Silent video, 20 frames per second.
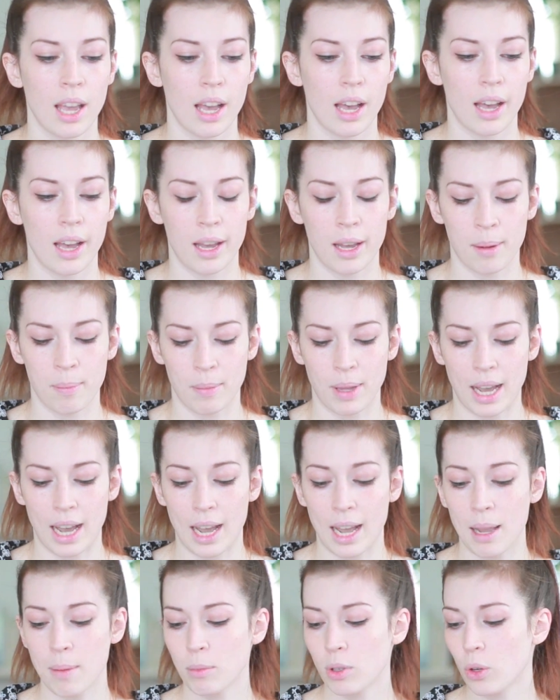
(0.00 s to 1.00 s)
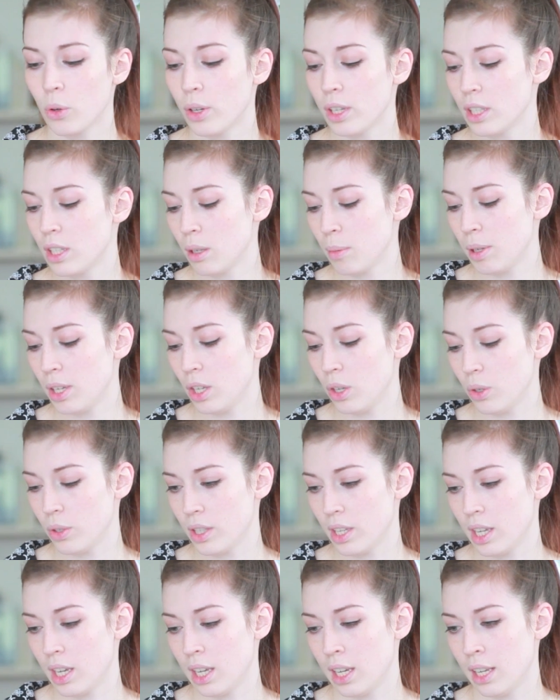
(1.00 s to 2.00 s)
I'm going to be
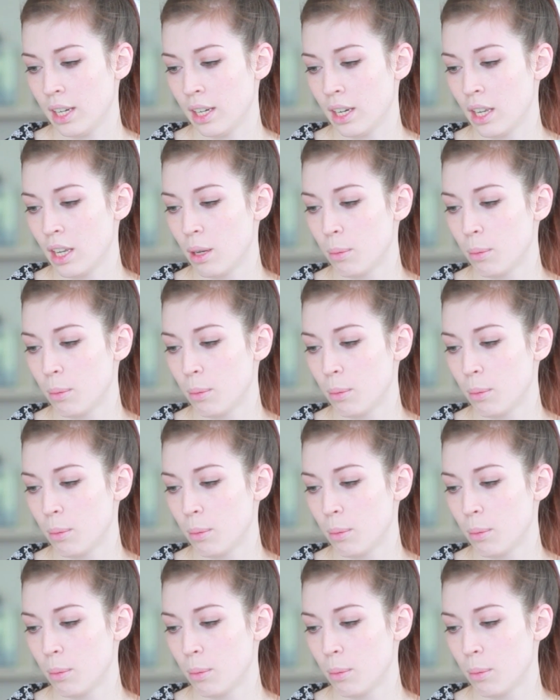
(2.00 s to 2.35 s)
using